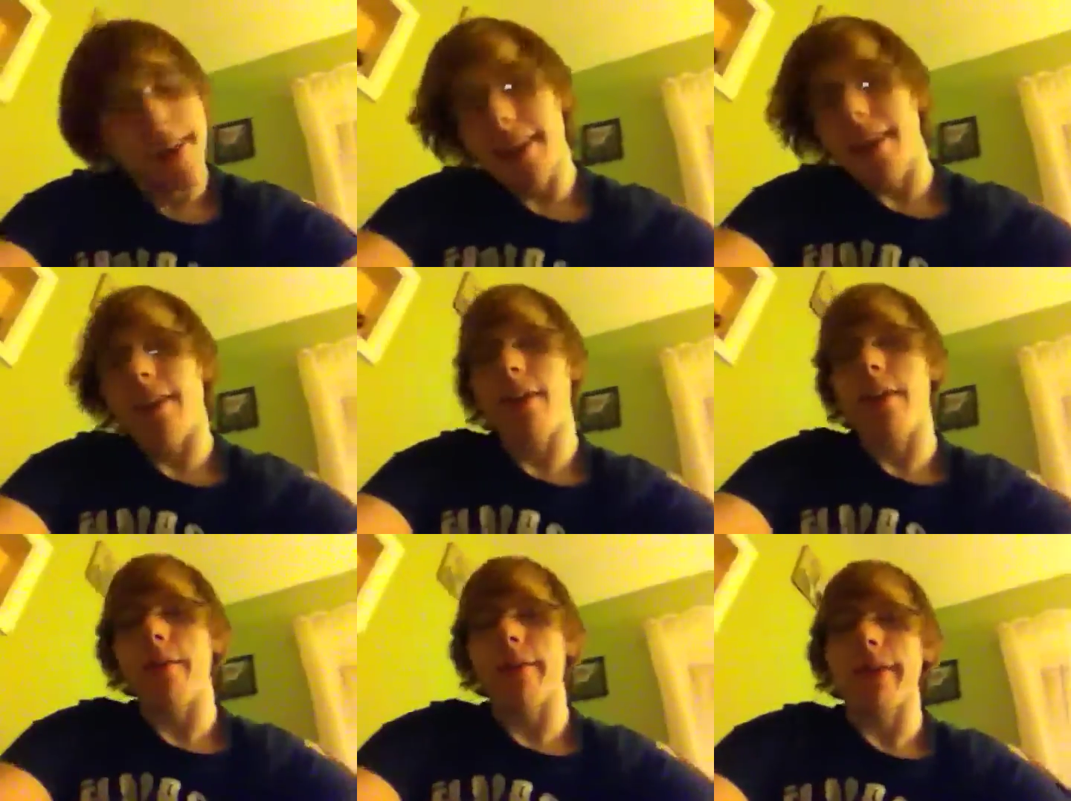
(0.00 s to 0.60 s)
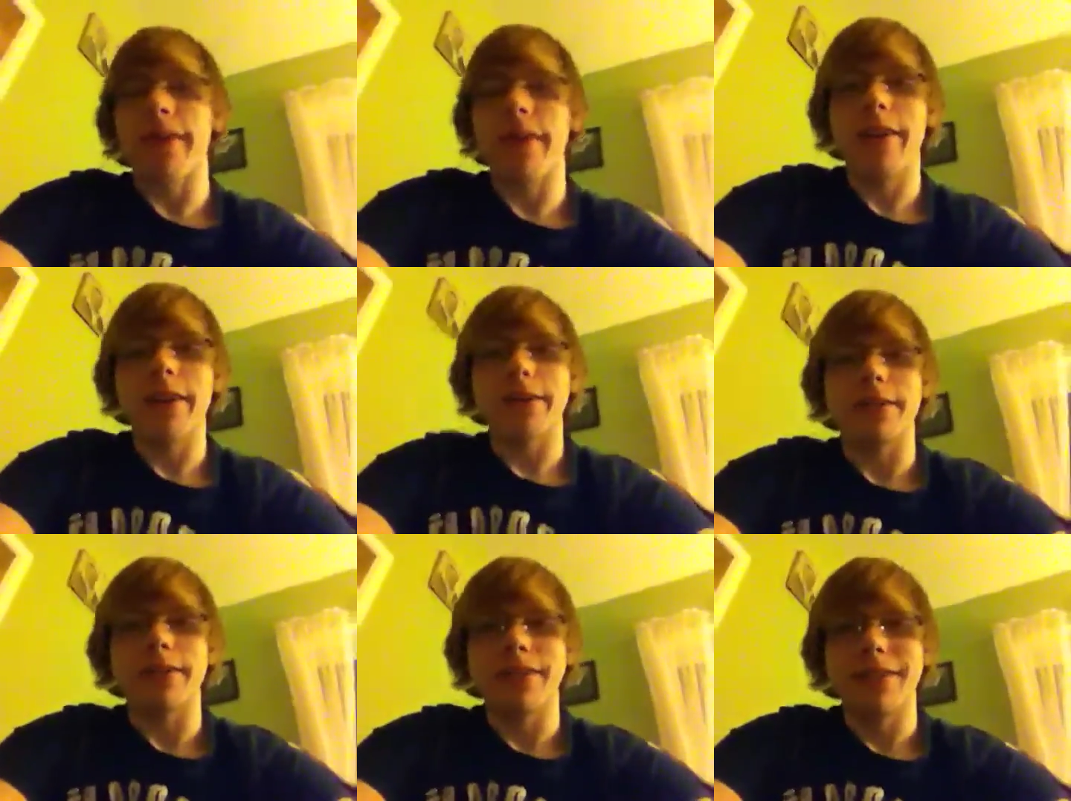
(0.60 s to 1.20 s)
Oh my
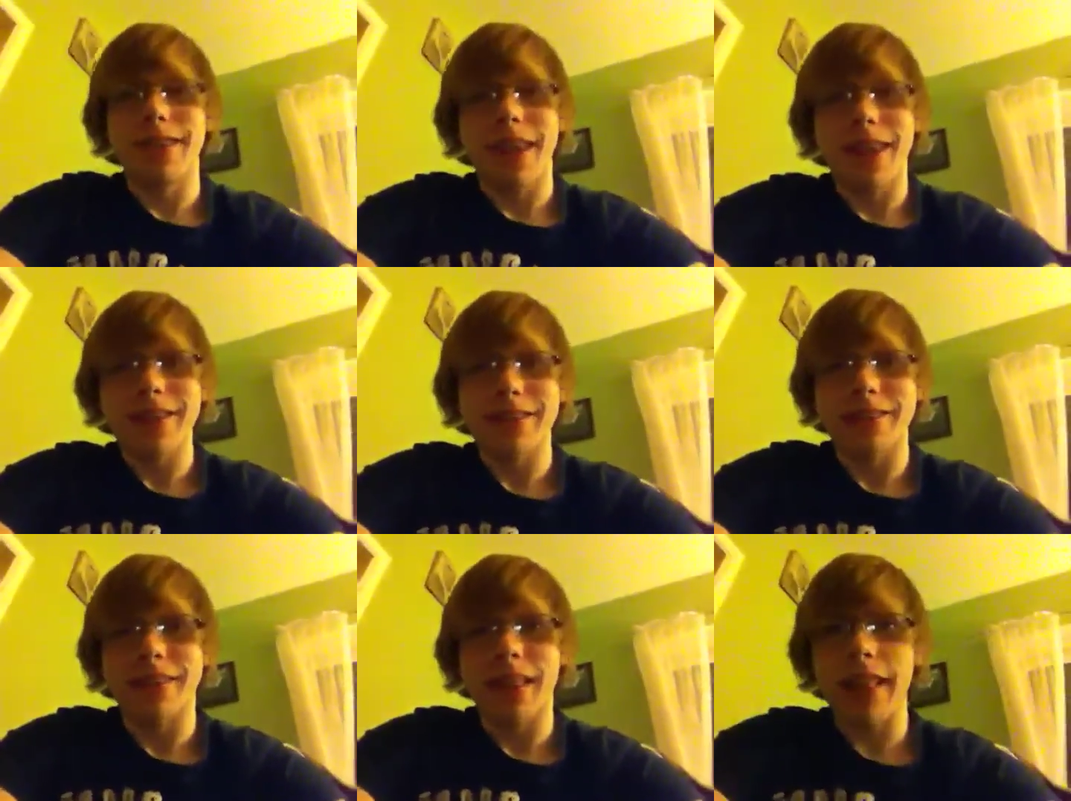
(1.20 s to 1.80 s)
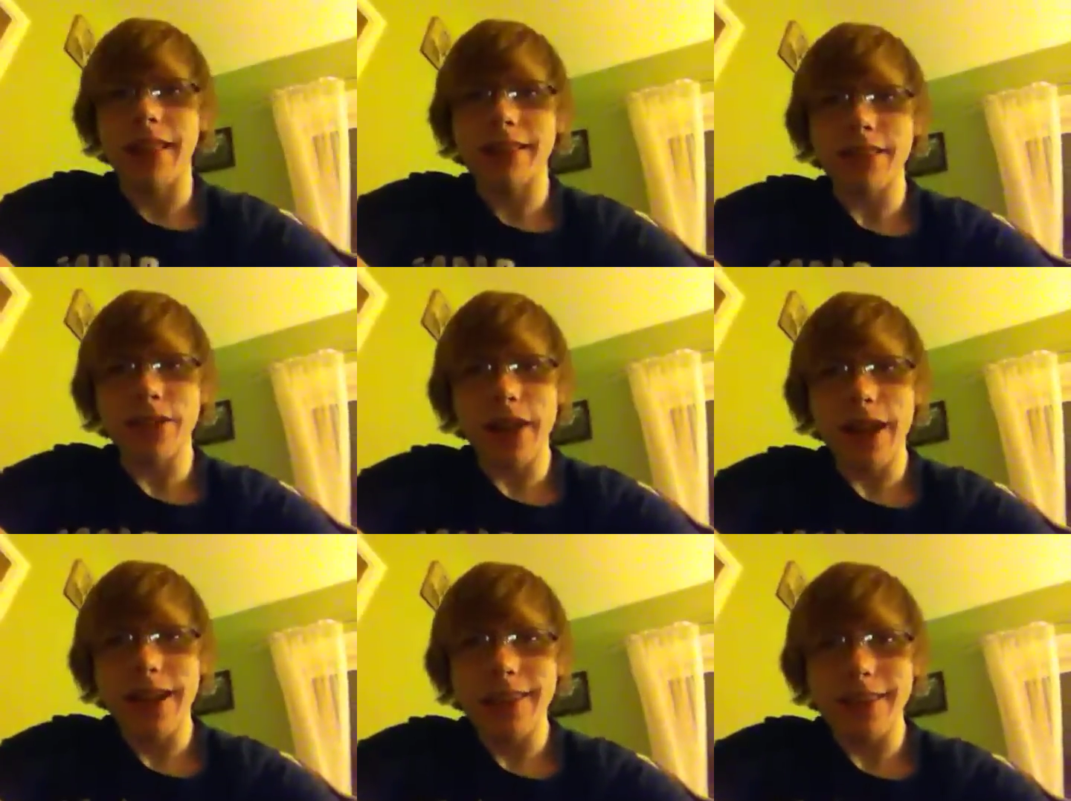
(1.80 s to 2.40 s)
god. That's
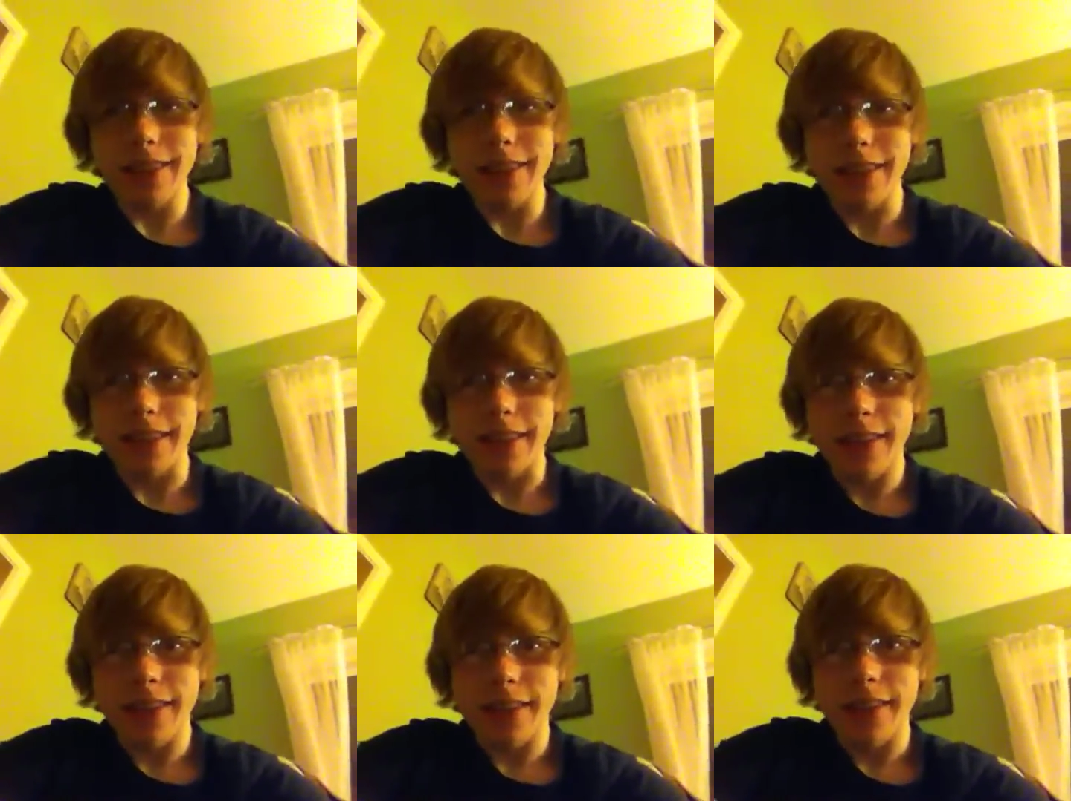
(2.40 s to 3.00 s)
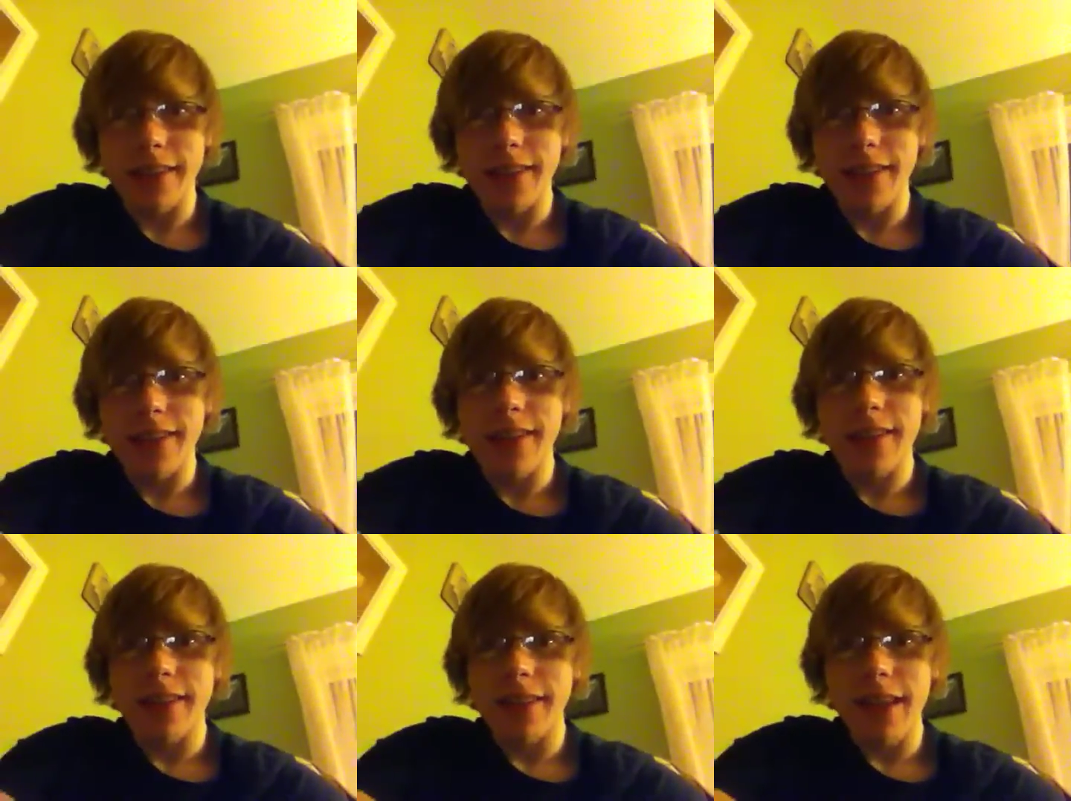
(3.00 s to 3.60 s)
crazy.
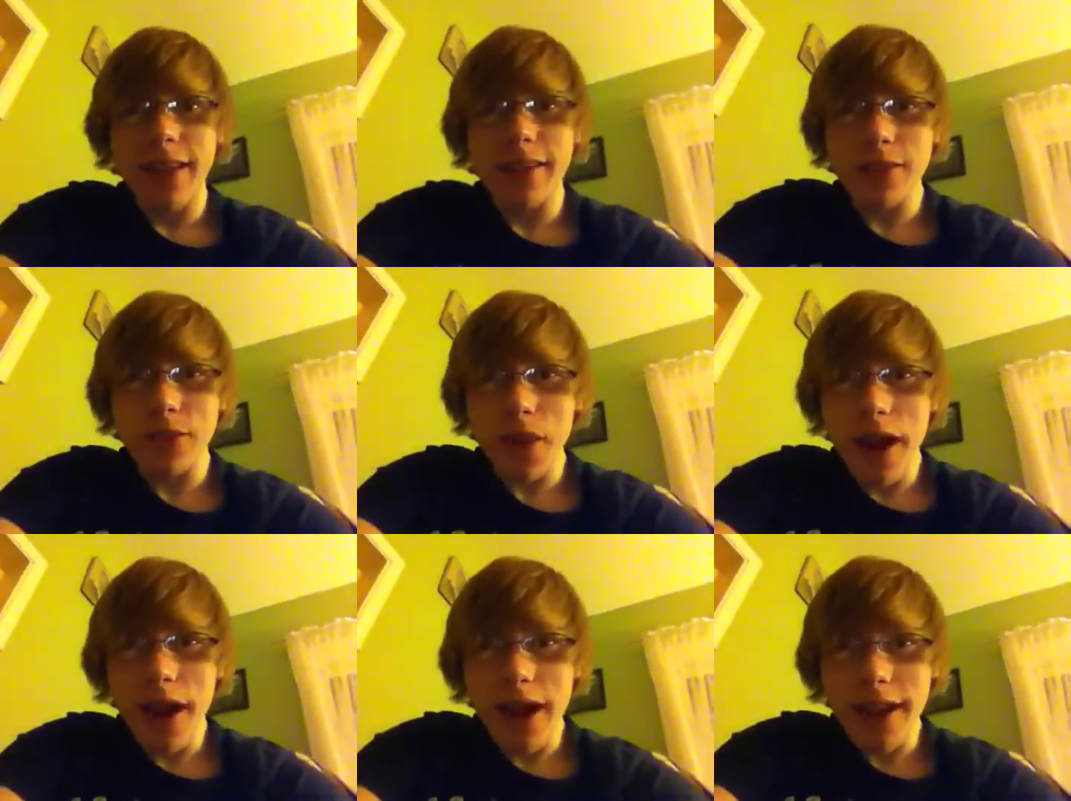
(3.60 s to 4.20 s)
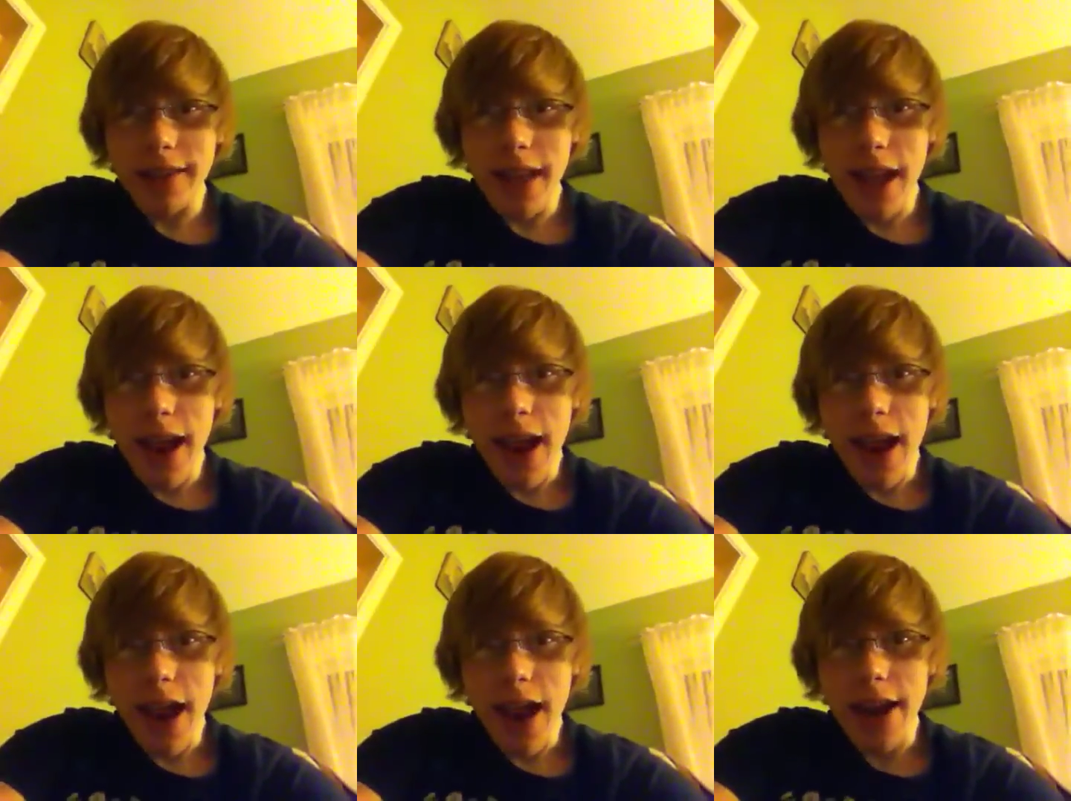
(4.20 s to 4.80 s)
That's
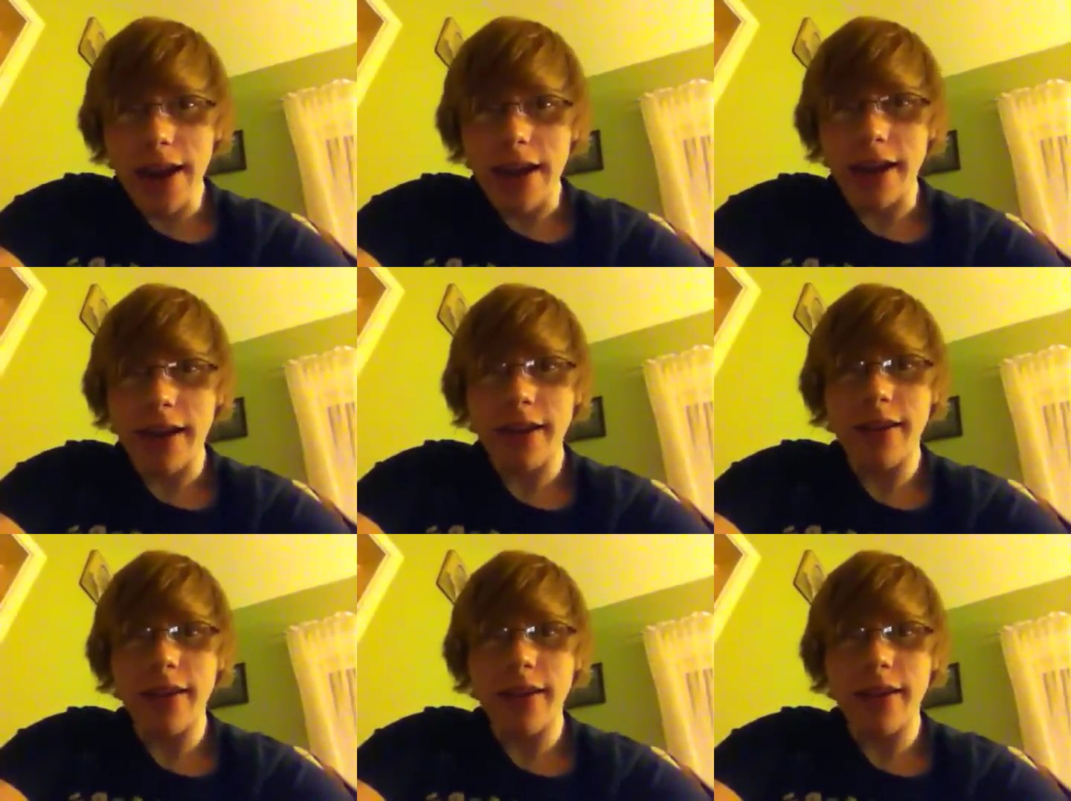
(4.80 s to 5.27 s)
crazy!